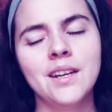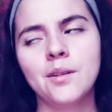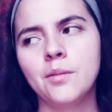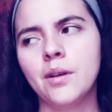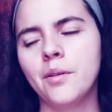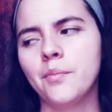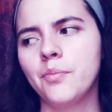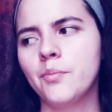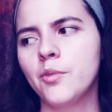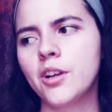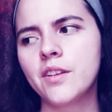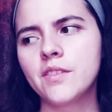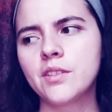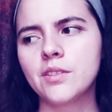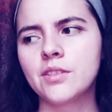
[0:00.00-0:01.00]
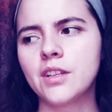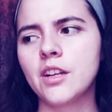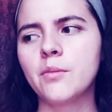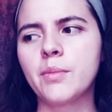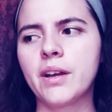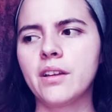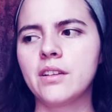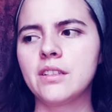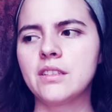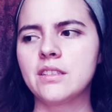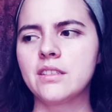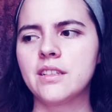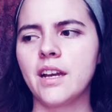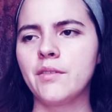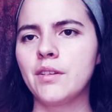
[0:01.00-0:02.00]
Well, we're going to have to learn how to
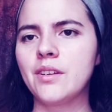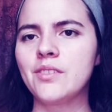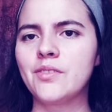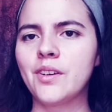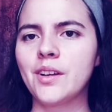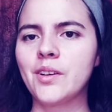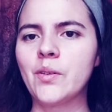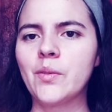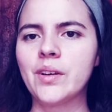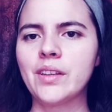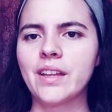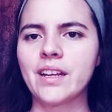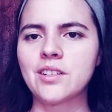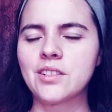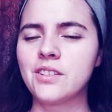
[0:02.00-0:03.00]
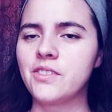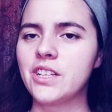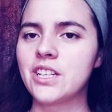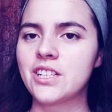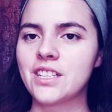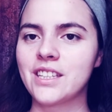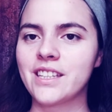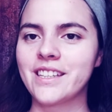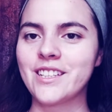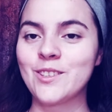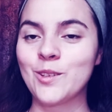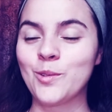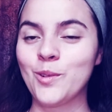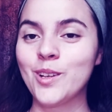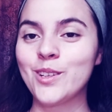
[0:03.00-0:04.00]
balance having fun with actually finishing the things
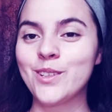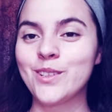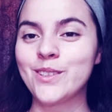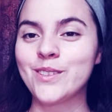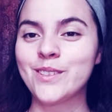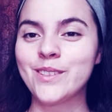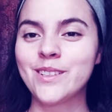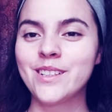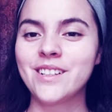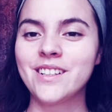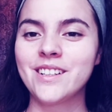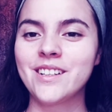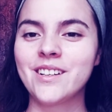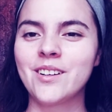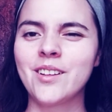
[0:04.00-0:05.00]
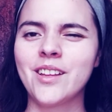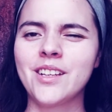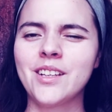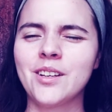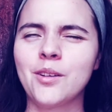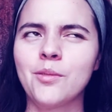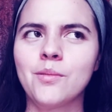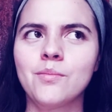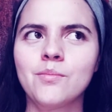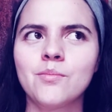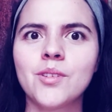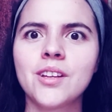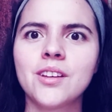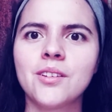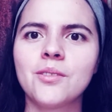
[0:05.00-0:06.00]
we want to do. Or like,
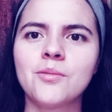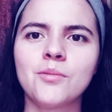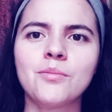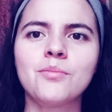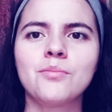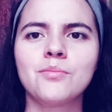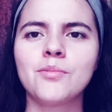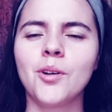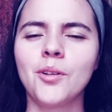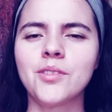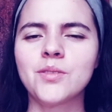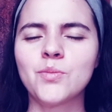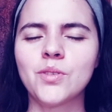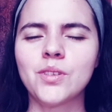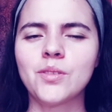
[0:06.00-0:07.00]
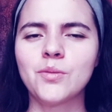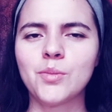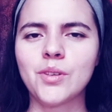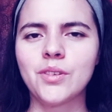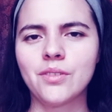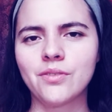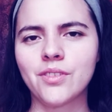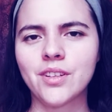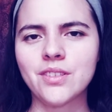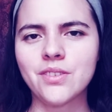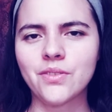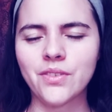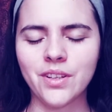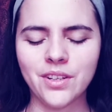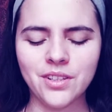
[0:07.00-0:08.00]
we know ultimately it'll be good for us
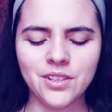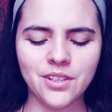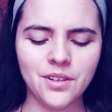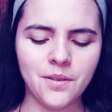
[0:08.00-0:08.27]
to finish.